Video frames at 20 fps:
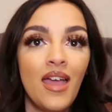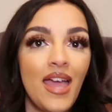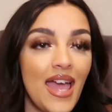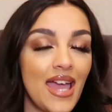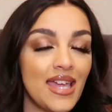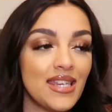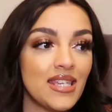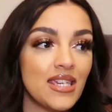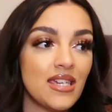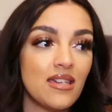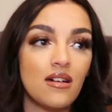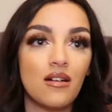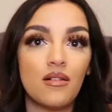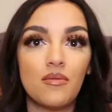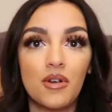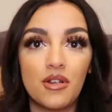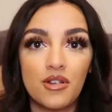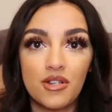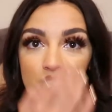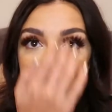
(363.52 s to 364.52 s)
edit or
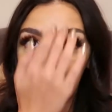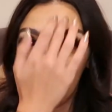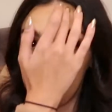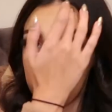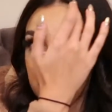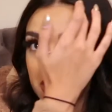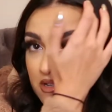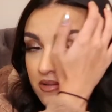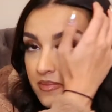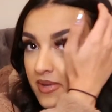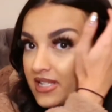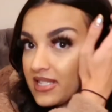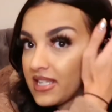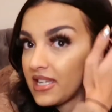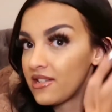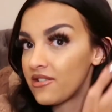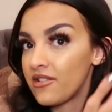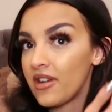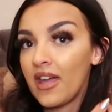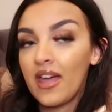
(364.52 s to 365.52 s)
watch YouTube,
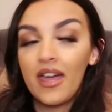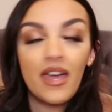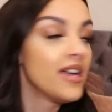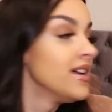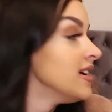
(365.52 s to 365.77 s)
etc.